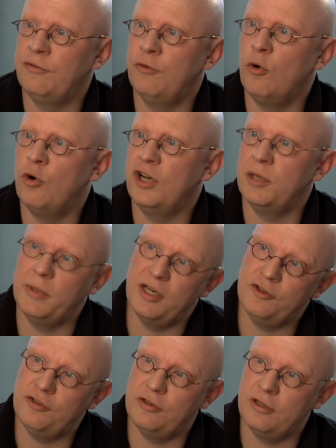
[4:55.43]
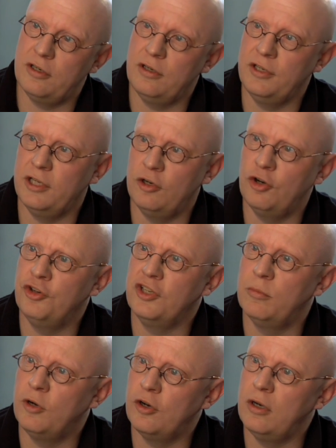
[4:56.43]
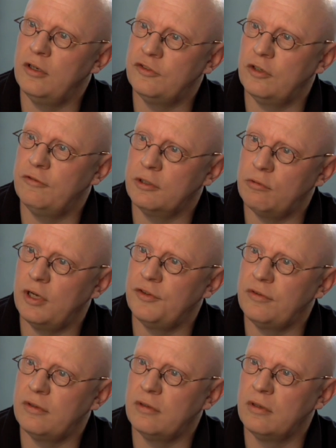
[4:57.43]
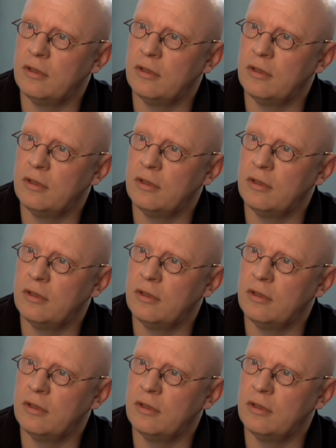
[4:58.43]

four-dimensional geological models of the crust.